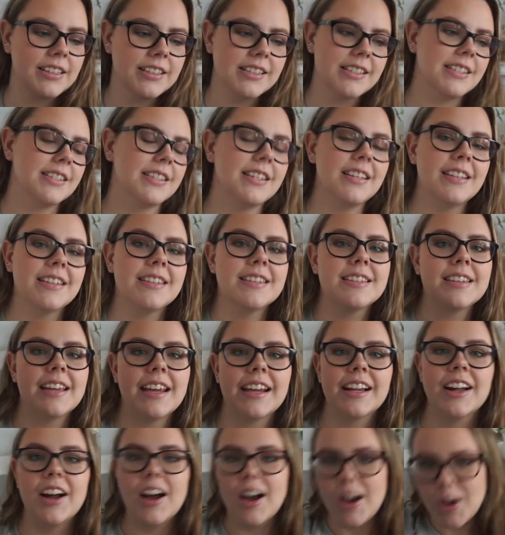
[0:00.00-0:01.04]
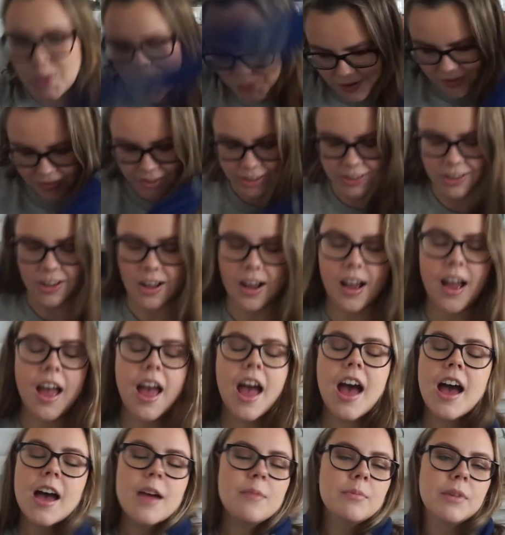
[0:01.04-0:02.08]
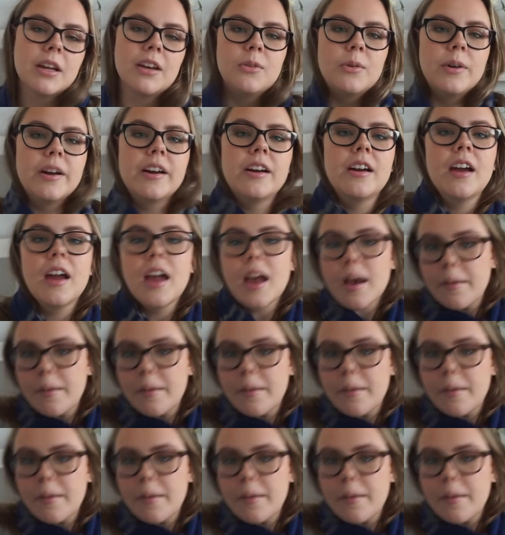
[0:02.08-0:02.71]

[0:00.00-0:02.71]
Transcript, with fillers: since I got Ravenclaw, I'm gonna wear